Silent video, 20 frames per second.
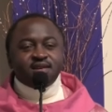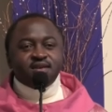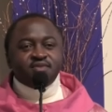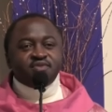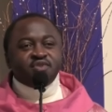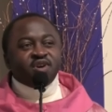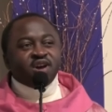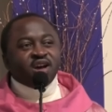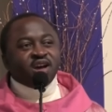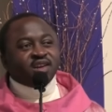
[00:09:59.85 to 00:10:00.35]

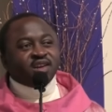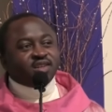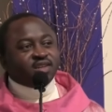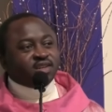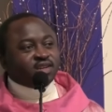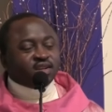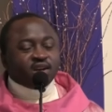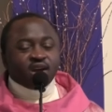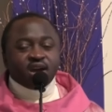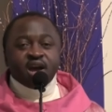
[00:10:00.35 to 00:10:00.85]
for Ash,
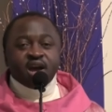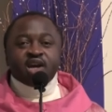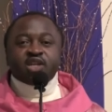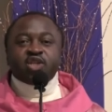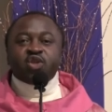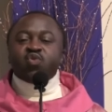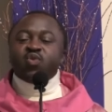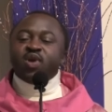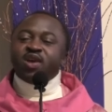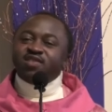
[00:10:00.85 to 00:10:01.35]

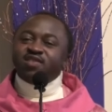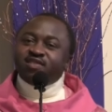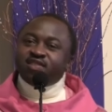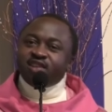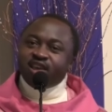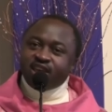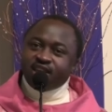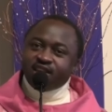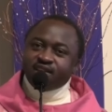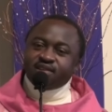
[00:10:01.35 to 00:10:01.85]
Ash
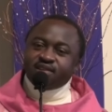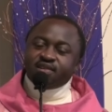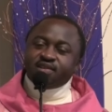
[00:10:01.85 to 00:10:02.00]
Wednesday,